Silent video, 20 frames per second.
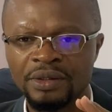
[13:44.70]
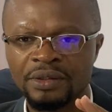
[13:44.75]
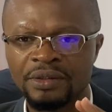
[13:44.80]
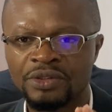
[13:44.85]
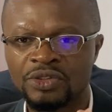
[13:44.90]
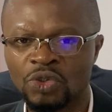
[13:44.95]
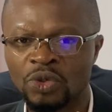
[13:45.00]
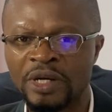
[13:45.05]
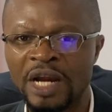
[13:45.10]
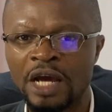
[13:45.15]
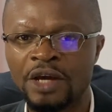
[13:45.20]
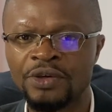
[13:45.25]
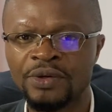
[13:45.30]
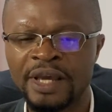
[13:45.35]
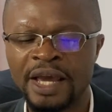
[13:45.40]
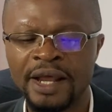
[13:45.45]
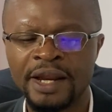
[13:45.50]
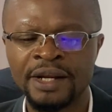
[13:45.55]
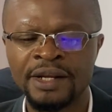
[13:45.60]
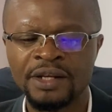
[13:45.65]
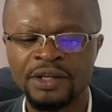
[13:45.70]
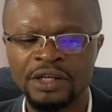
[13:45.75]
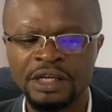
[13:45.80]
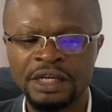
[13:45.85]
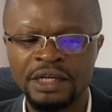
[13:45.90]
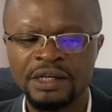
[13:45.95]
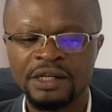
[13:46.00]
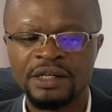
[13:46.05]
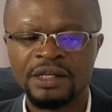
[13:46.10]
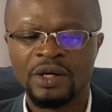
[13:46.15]
So now you get it.
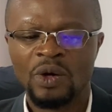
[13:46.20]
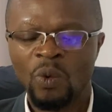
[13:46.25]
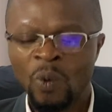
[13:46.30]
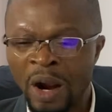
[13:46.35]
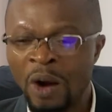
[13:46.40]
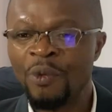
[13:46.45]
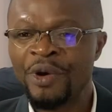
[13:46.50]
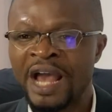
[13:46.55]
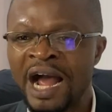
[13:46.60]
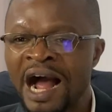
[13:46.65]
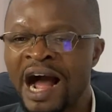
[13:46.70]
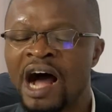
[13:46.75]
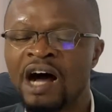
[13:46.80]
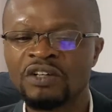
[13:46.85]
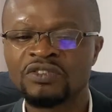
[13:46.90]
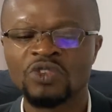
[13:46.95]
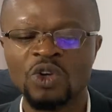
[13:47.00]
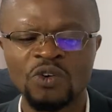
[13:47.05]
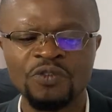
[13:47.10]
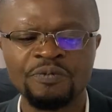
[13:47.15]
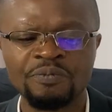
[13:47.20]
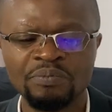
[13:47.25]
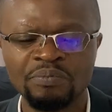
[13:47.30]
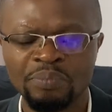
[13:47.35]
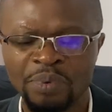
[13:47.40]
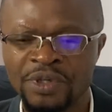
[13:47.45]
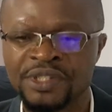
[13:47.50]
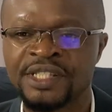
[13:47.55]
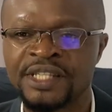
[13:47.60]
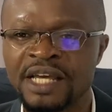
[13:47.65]
When we are out of
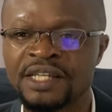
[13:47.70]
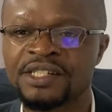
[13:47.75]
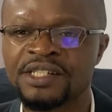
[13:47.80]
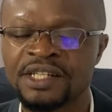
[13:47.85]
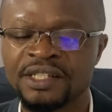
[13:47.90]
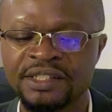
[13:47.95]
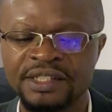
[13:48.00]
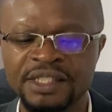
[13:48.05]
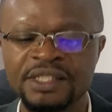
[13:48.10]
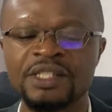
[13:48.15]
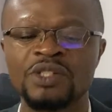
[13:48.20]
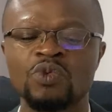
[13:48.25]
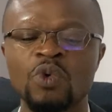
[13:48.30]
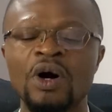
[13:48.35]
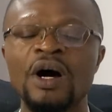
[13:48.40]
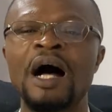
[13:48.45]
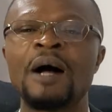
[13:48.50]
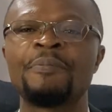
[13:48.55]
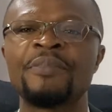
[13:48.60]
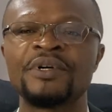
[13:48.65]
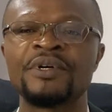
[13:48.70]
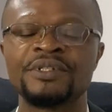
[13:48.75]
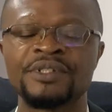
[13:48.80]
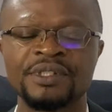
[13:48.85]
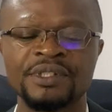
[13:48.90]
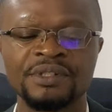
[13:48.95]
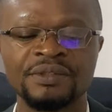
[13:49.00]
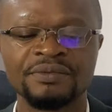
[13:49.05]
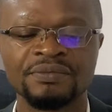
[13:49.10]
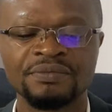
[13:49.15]
possession, this is what
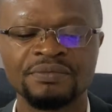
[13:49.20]
happens.